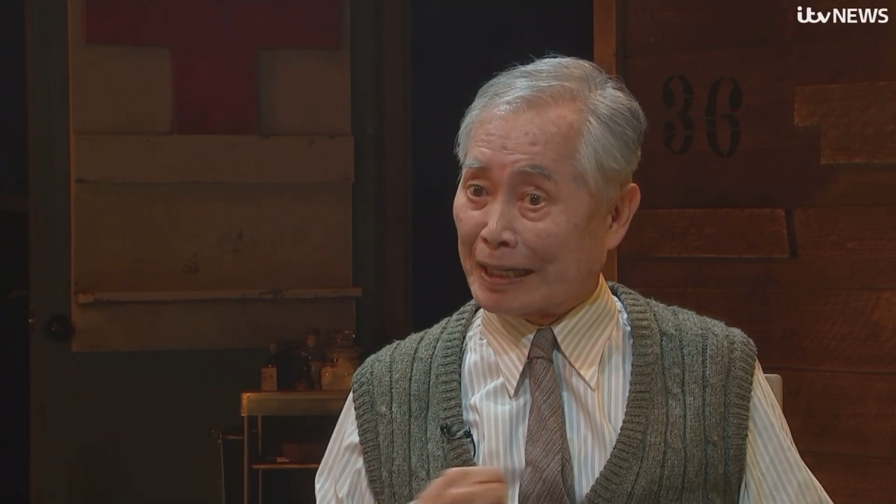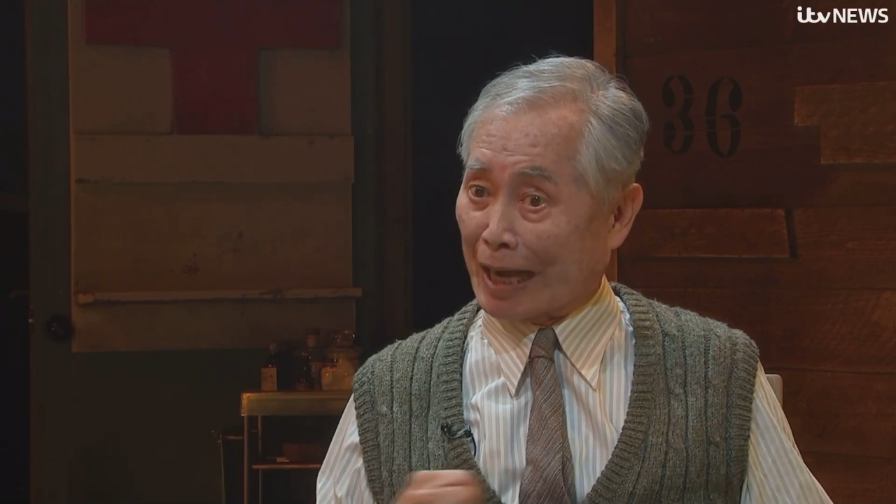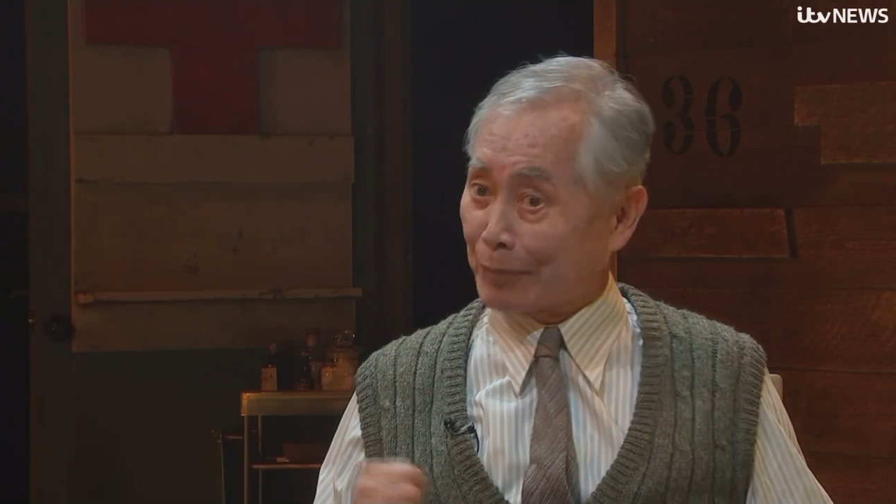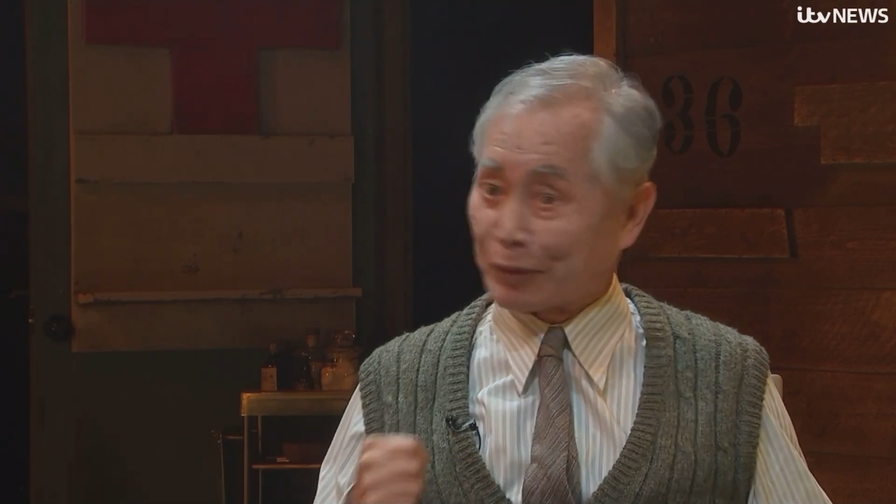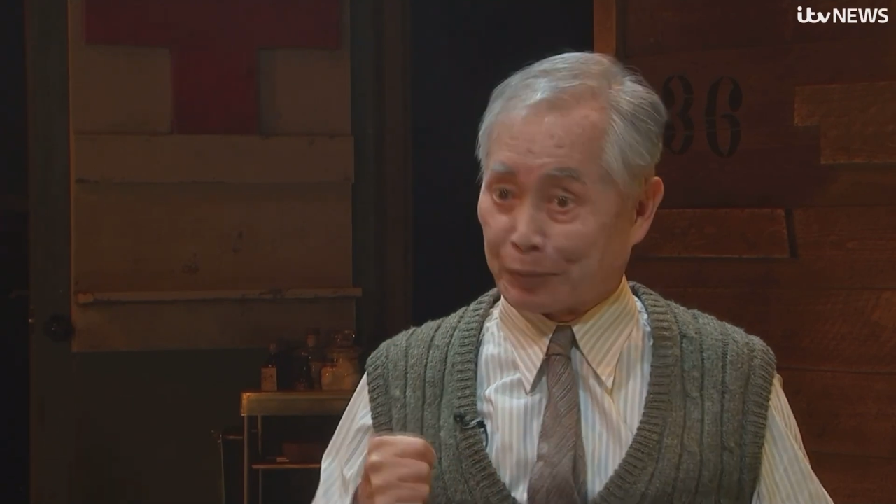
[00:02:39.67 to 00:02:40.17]

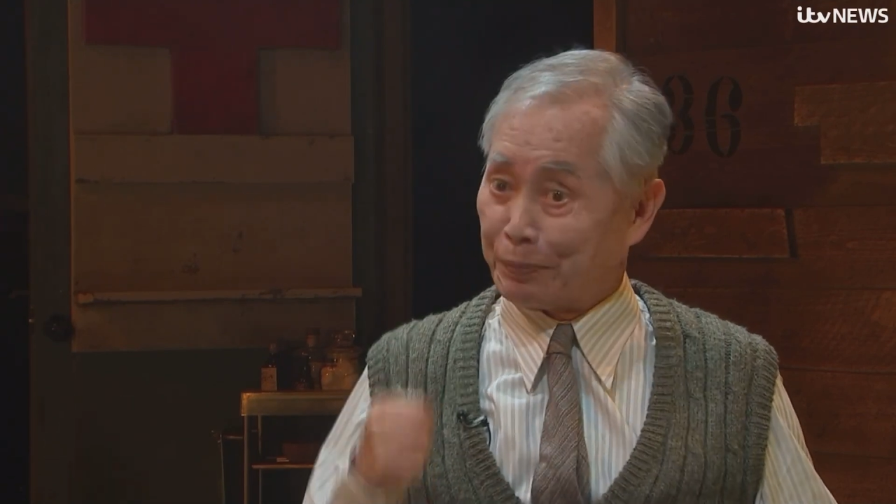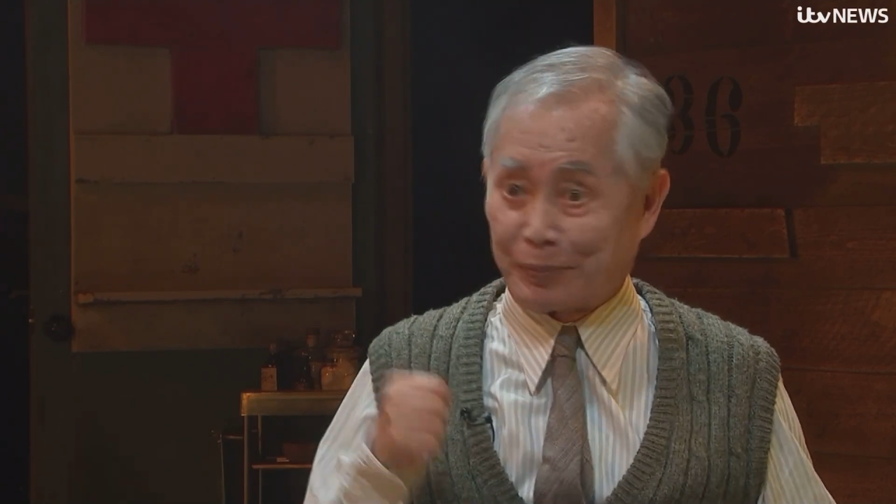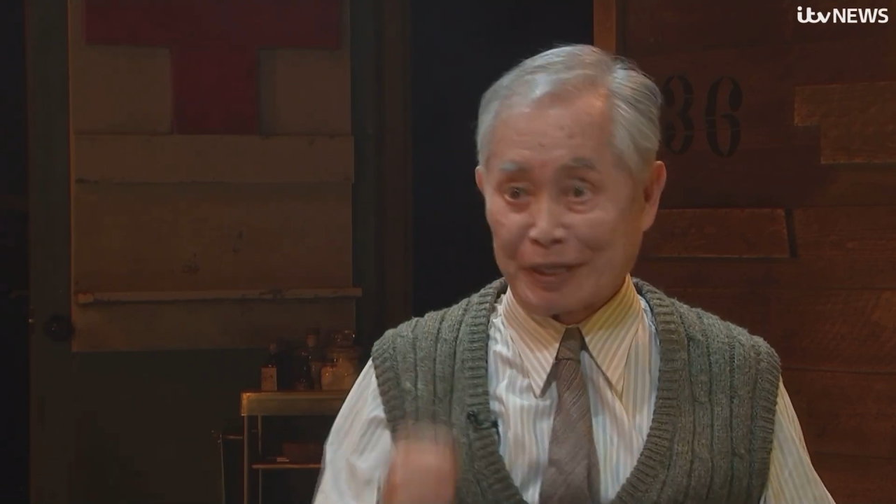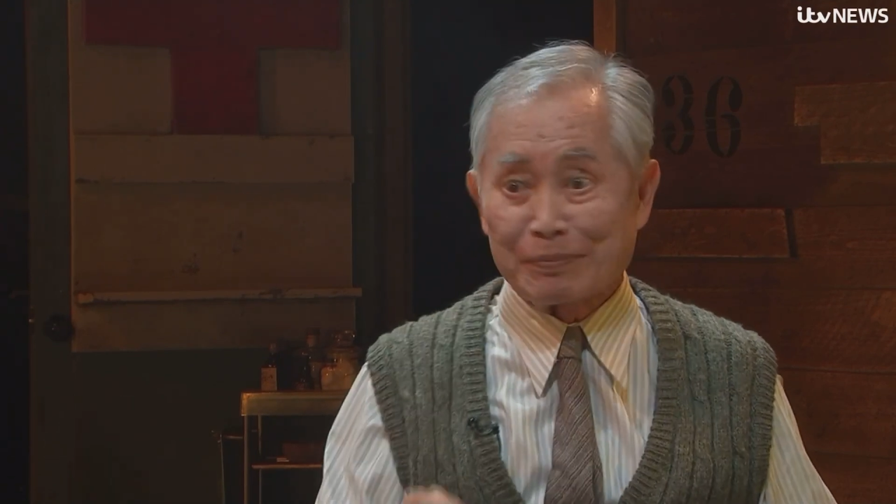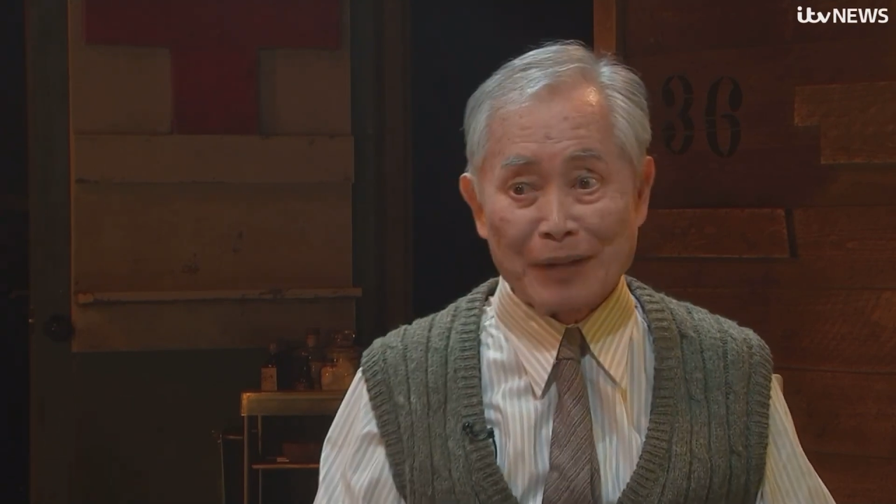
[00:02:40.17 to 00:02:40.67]
I'm going to
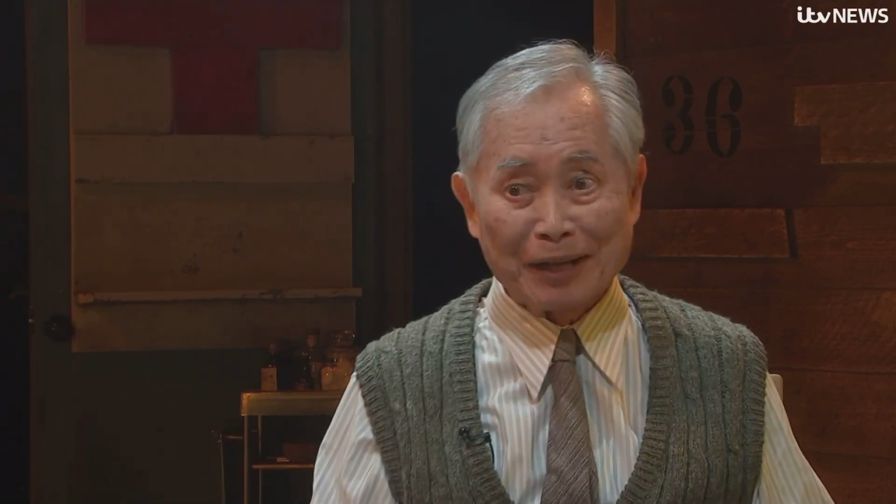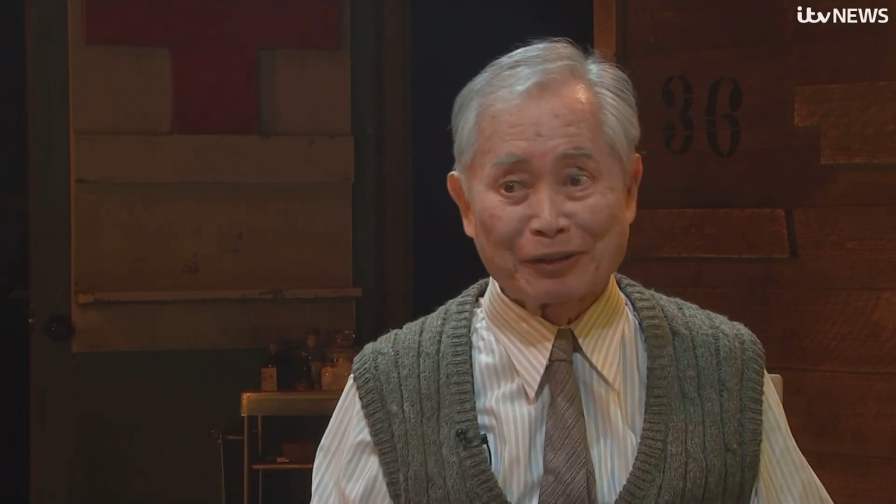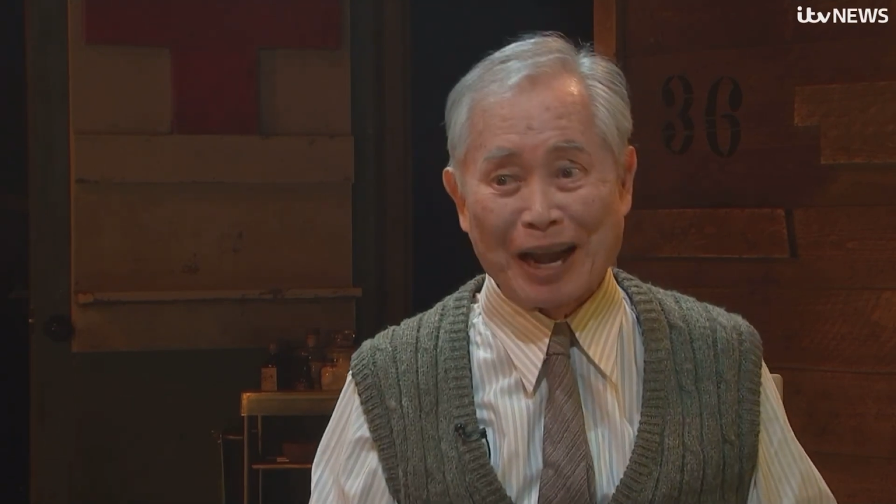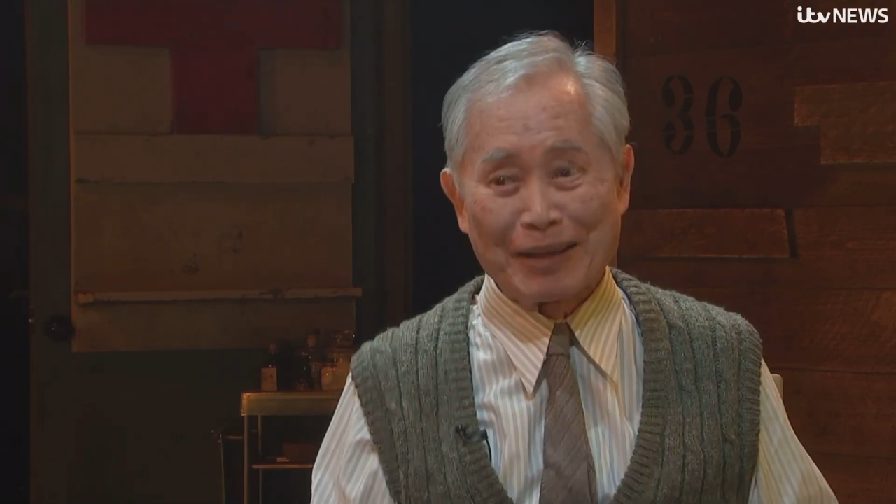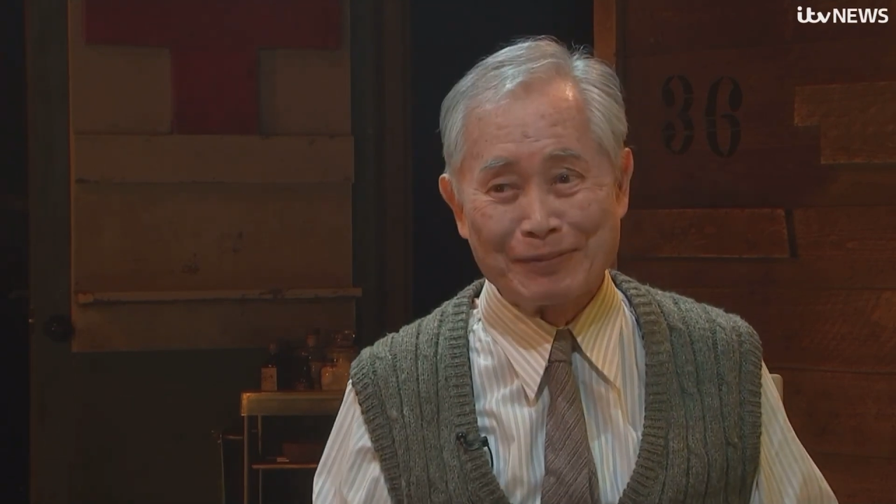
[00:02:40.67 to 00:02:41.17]
beat my
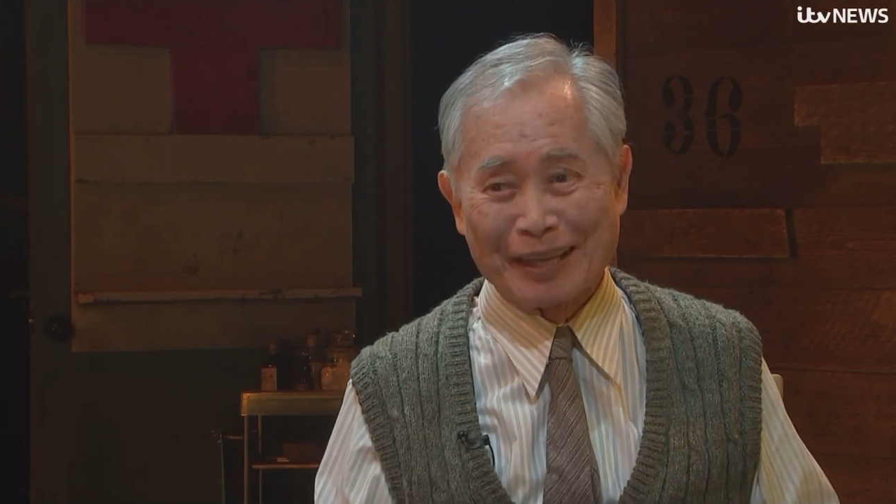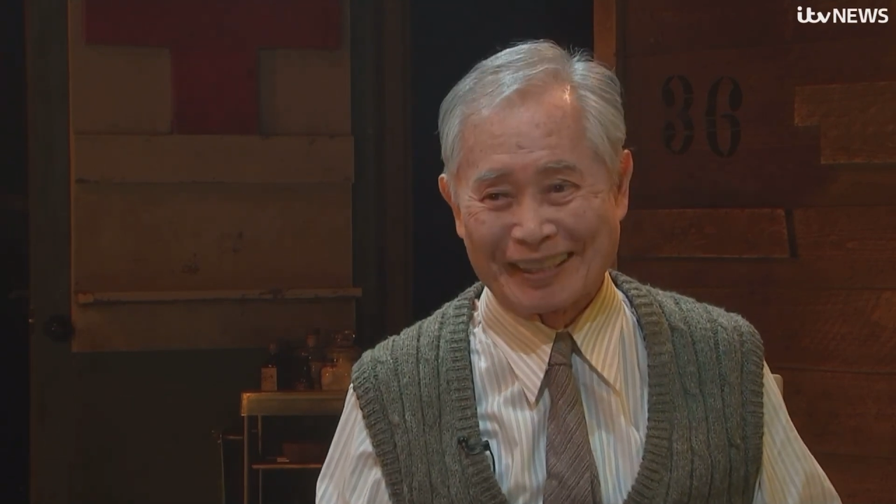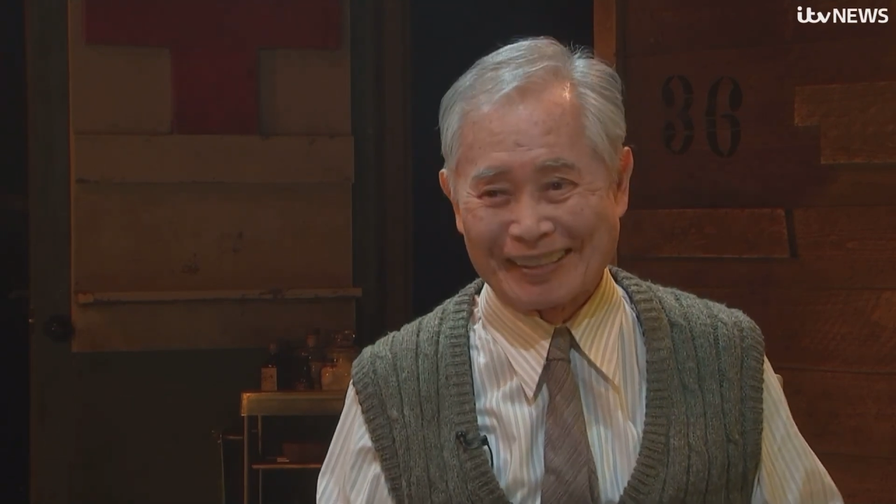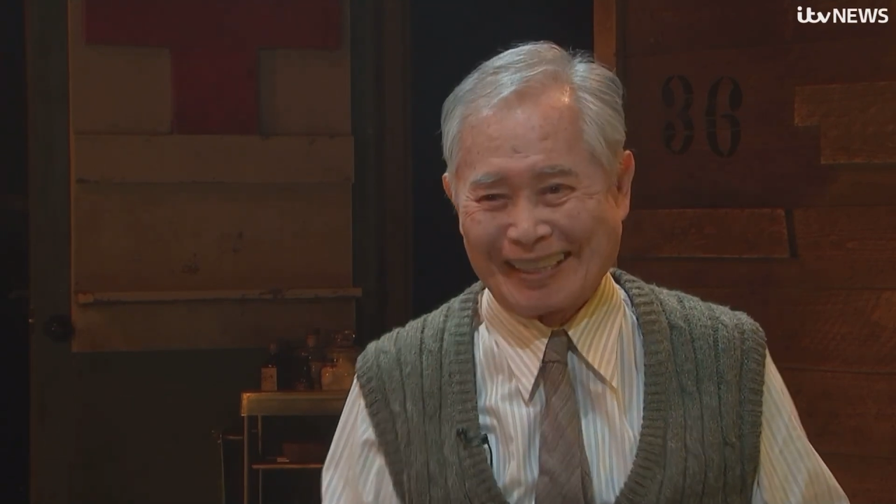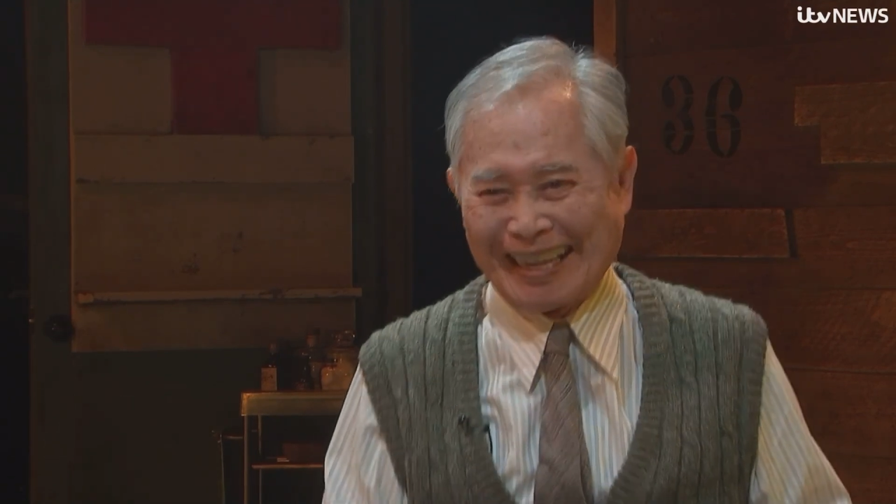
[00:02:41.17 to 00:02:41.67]

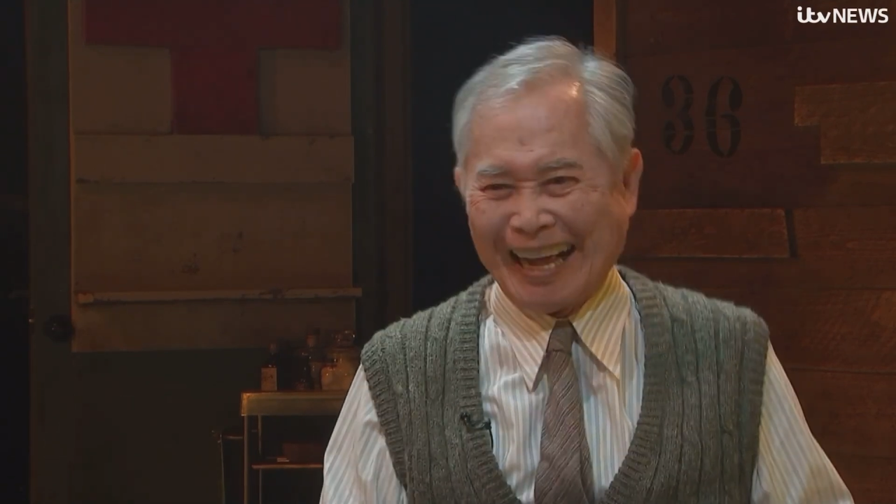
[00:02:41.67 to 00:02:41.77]
grandmother.